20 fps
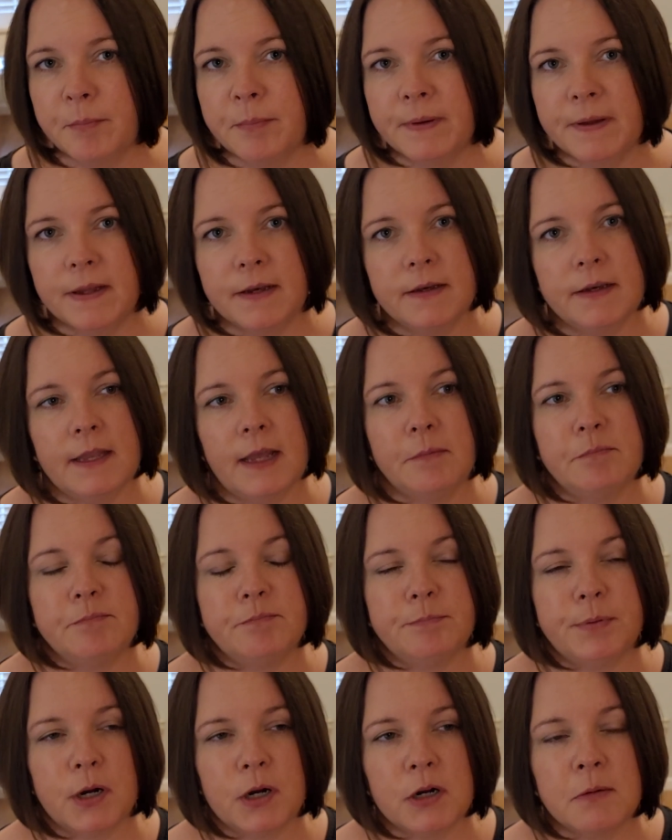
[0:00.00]
But that
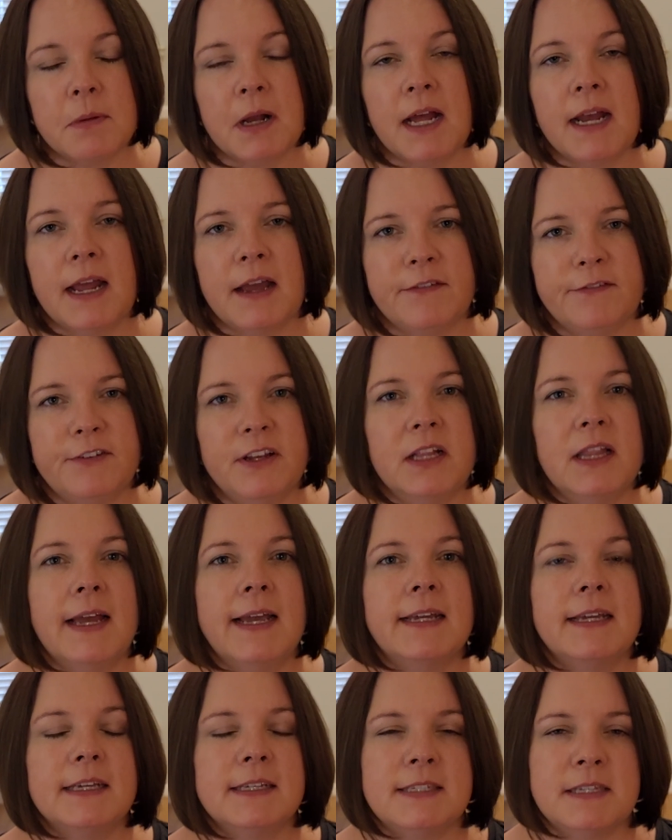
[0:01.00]
bergamot, I feel
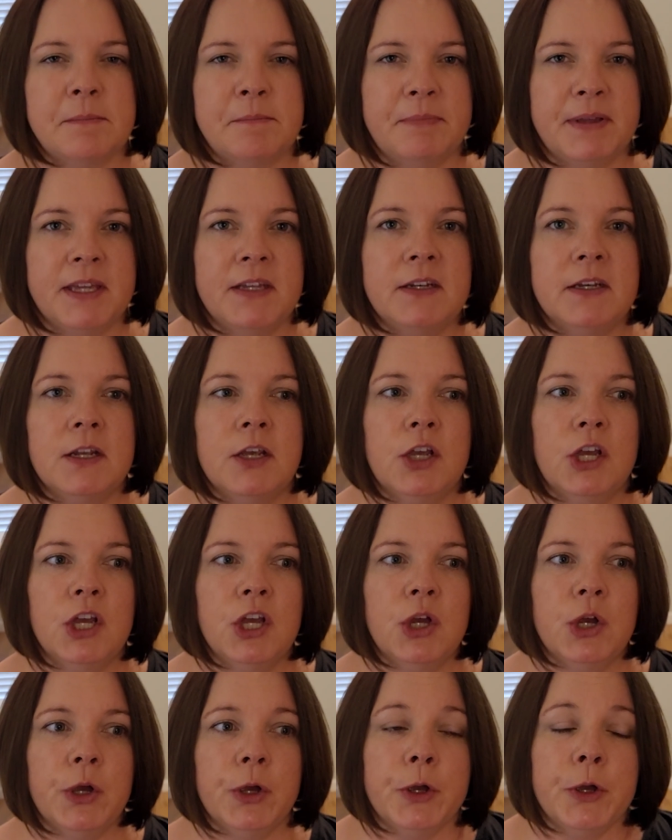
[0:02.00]
like, is a bit
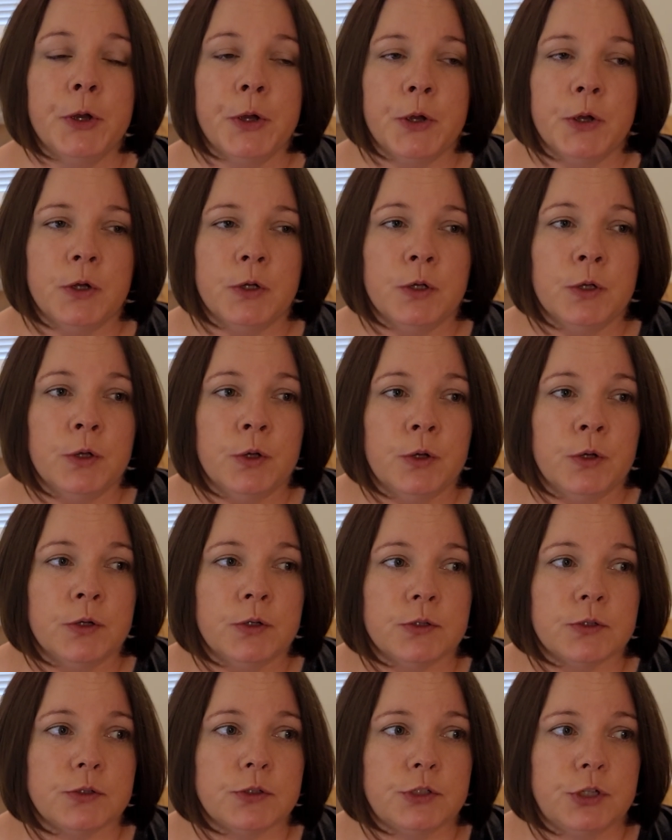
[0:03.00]

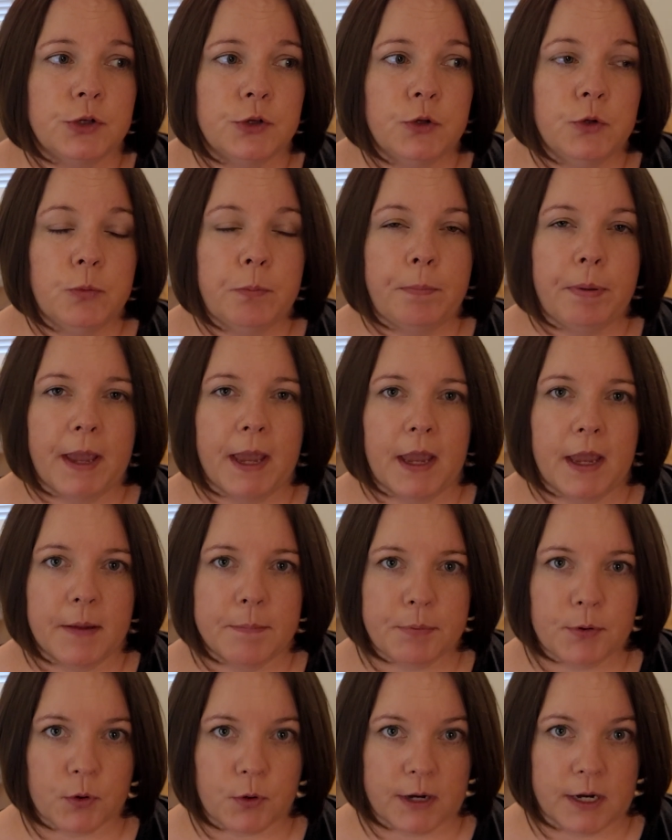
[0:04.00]
too
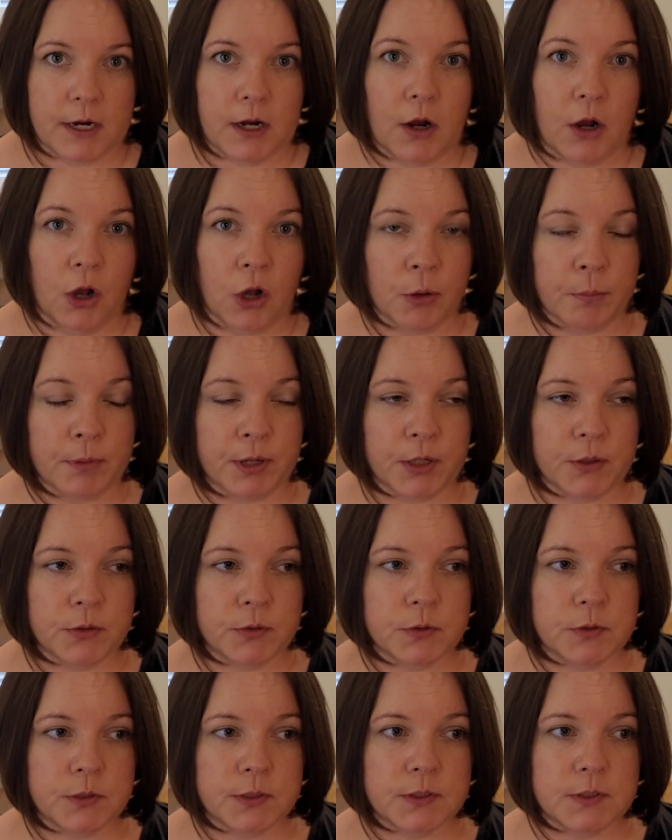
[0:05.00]
peppery
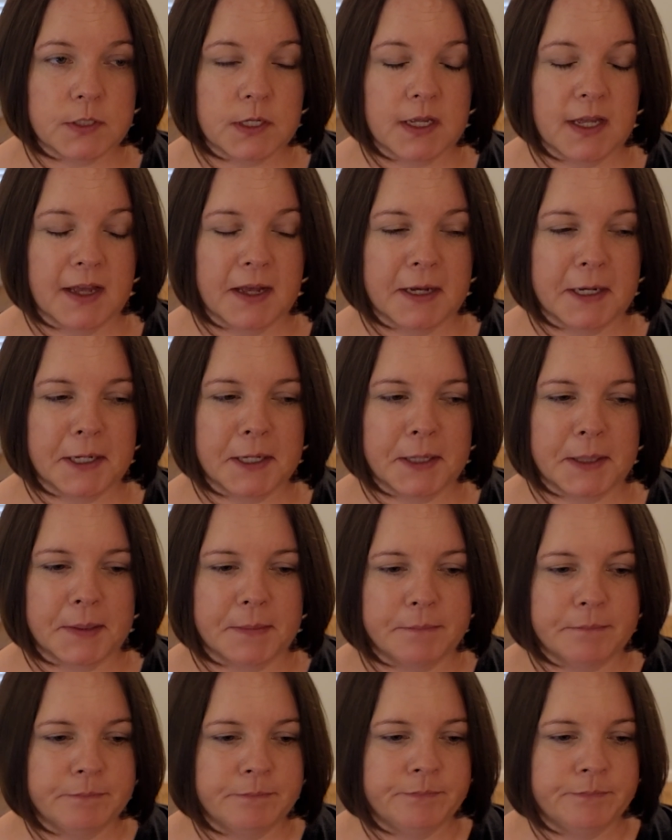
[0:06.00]
almost. Yeah.